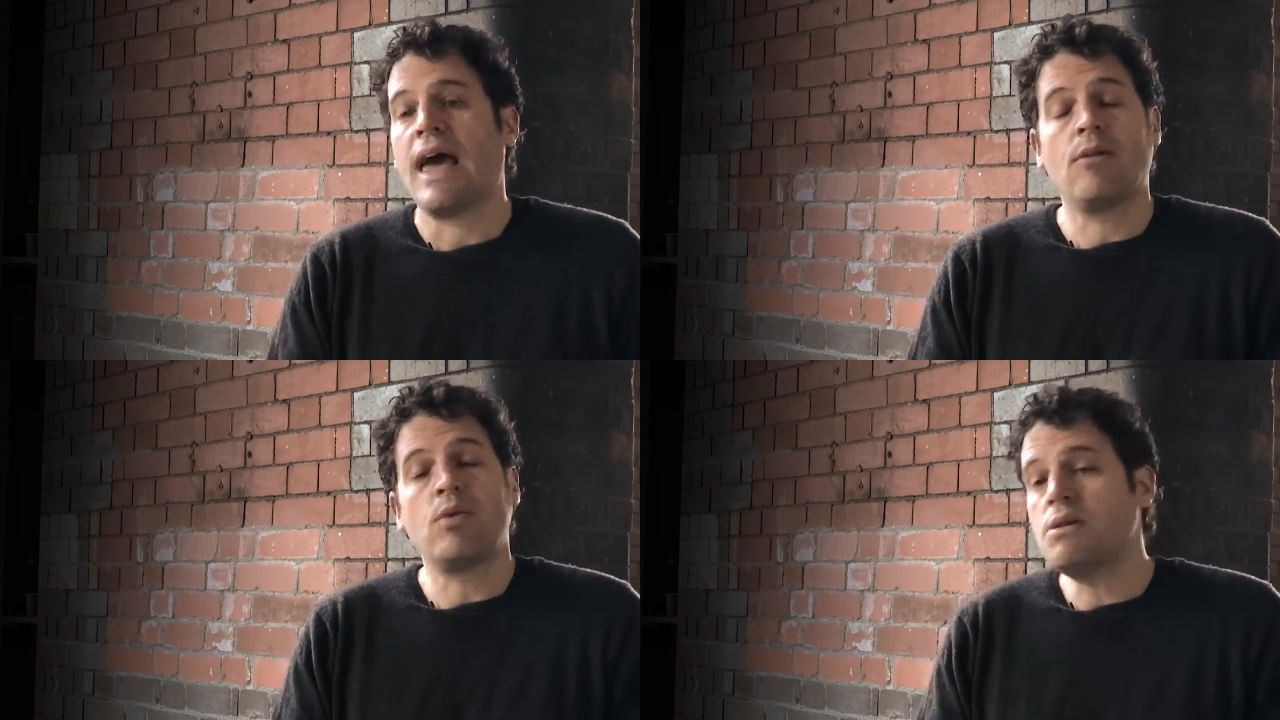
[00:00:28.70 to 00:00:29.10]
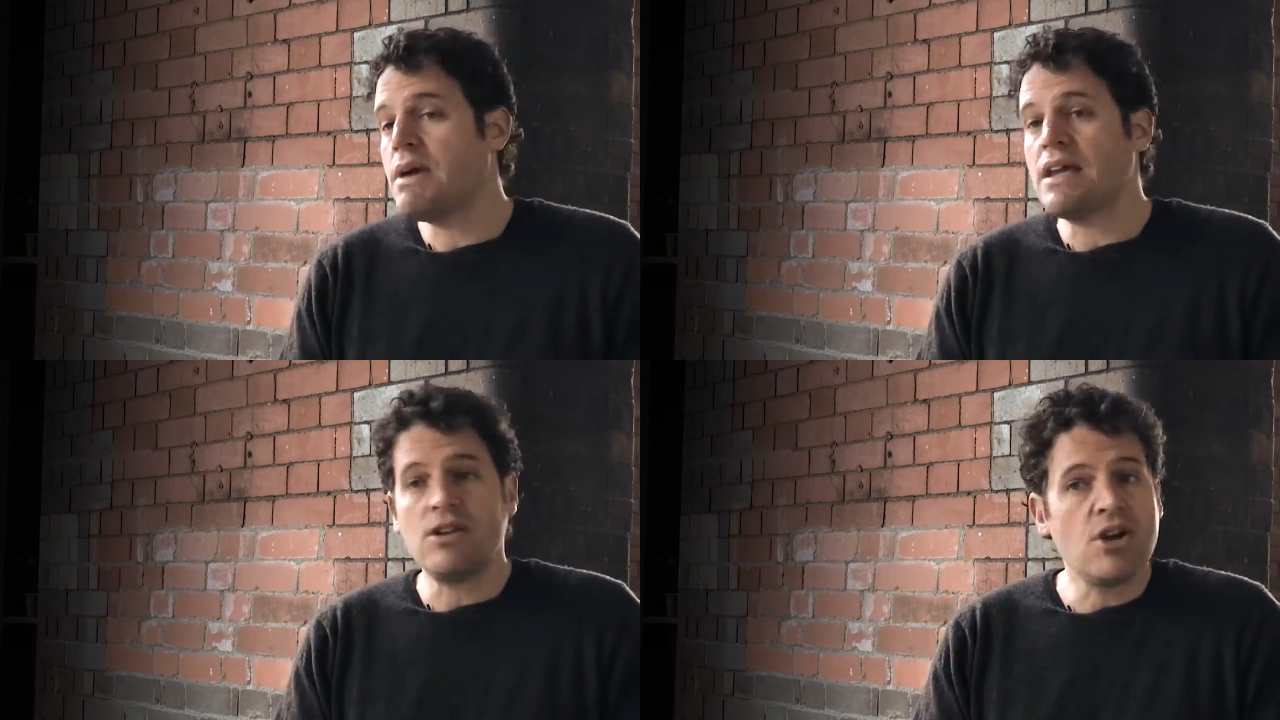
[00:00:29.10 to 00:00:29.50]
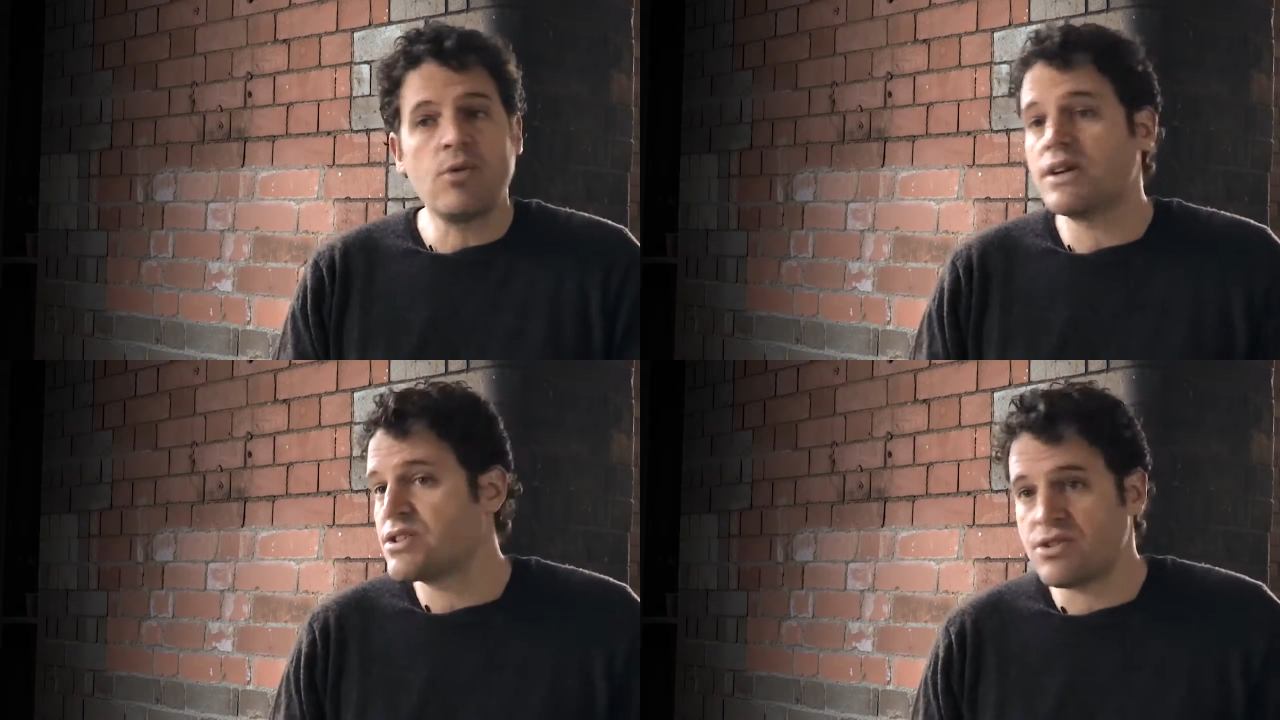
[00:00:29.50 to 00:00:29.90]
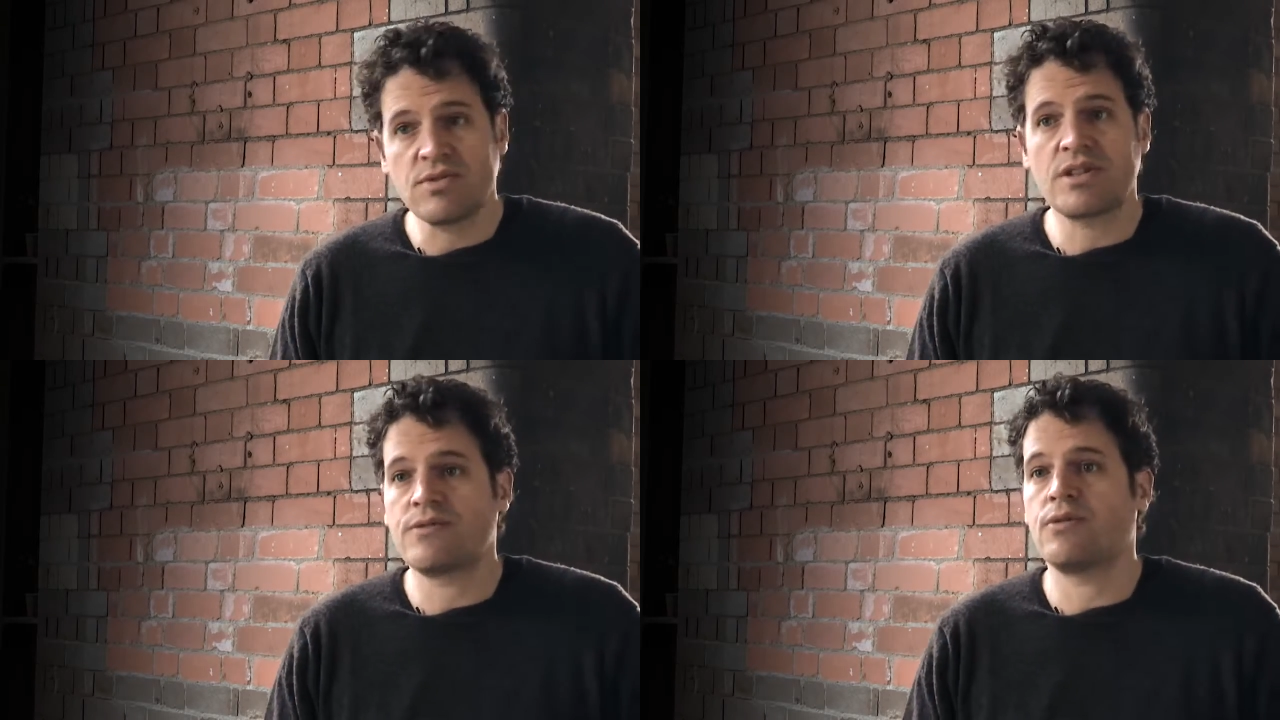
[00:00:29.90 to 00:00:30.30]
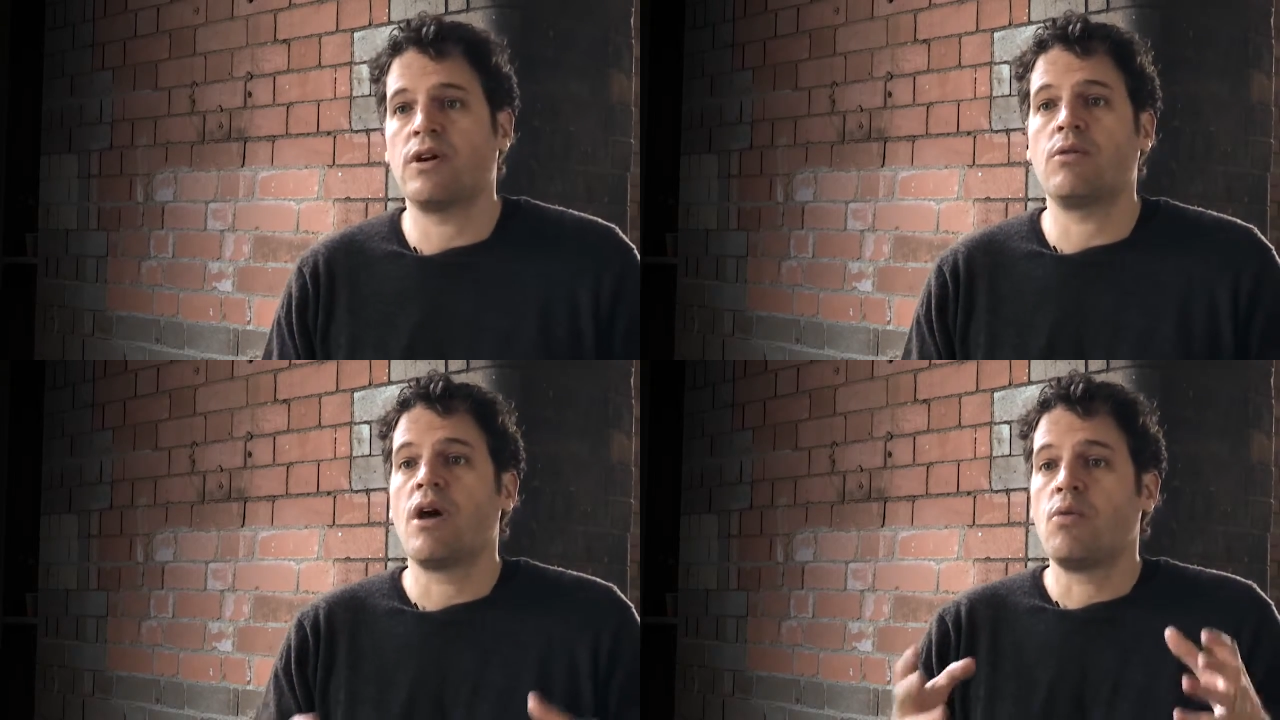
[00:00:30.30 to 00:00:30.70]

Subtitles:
And we made no excuses for it.